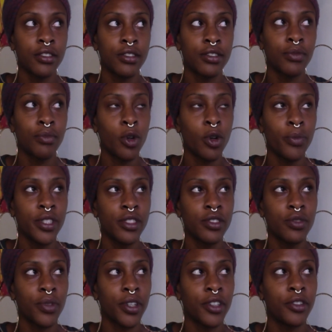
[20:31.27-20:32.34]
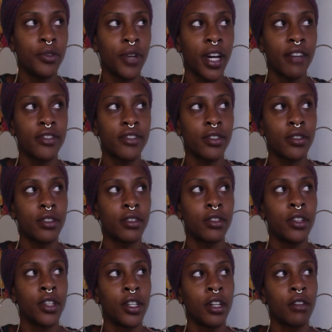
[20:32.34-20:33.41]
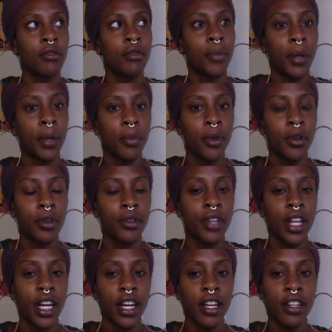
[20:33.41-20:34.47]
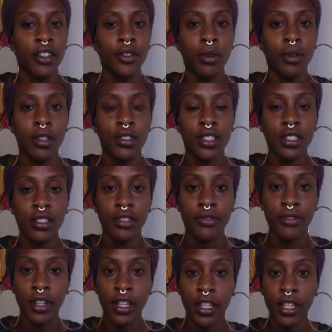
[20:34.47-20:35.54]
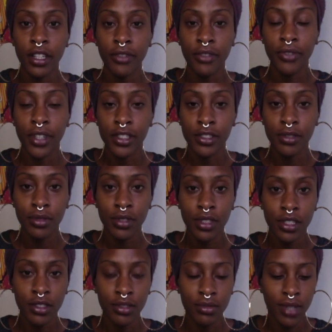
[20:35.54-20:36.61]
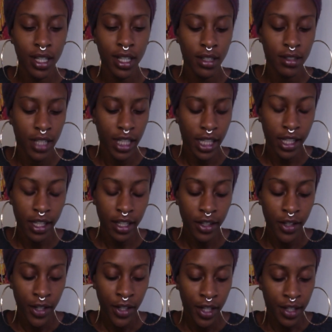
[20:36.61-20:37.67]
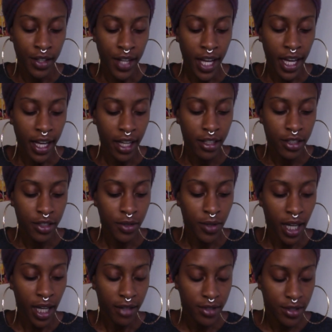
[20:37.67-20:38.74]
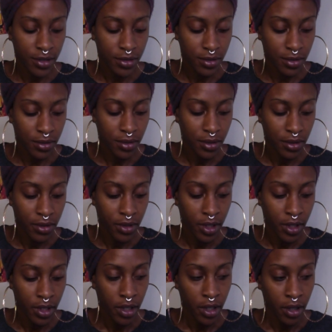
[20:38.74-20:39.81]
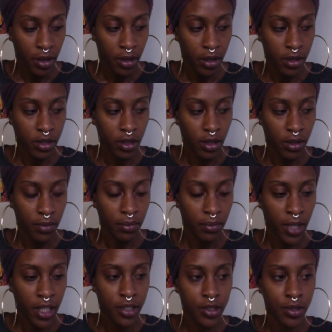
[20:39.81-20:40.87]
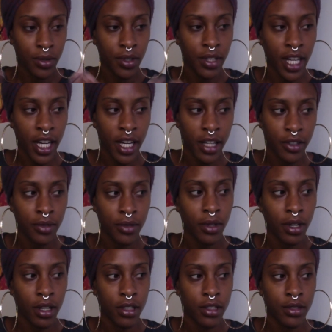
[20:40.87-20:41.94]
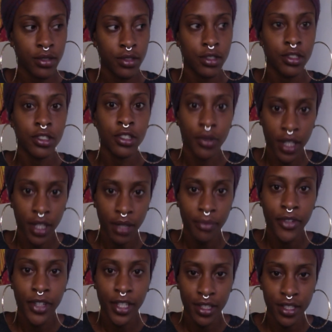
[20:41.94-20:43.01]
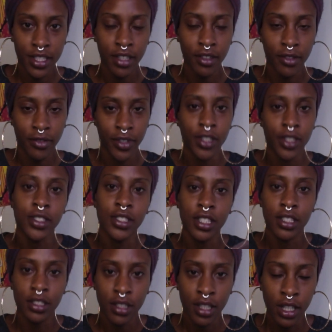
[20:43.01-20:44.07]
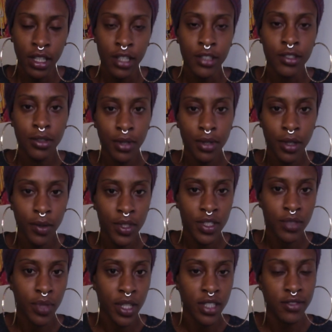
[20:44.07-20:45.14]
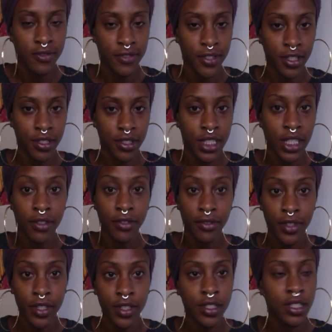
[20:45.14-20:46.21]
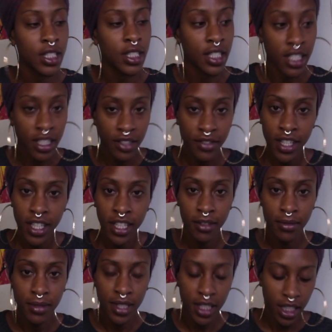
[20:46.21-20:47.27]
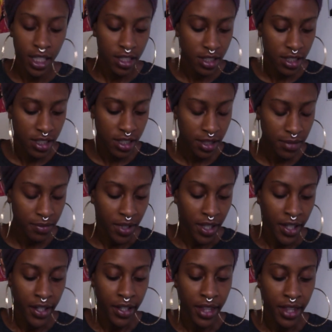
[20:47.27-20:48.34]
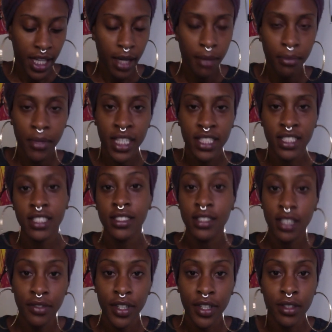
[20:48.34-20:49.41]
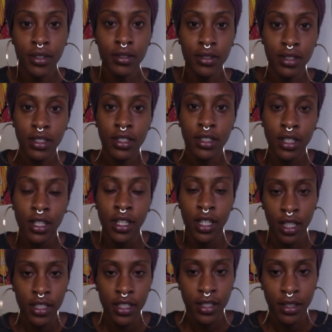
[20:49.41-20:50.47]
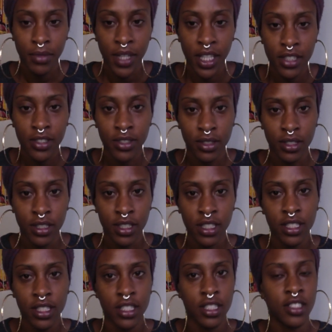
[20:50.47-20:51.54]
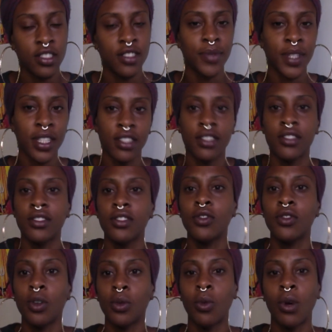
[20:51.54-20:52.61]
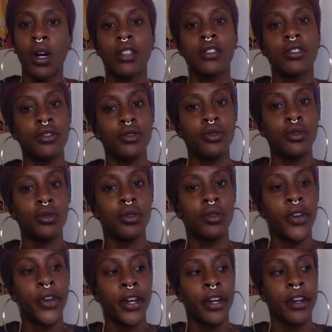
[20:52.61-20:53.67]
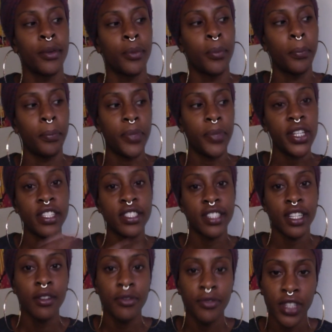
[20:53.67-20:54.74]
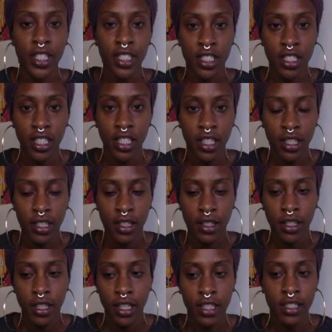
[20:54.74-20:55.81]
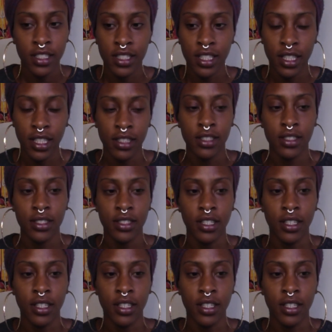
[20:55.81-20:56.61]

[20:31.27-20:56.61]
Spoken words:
moments where you have to remember that you are still an individual as well, and that you have to make sure that you are showing up for yourself first and doing what's best for yourself first. Even in a relationship, that makes it difficult to make certain decisions, because you don't want to be selfish in a sense,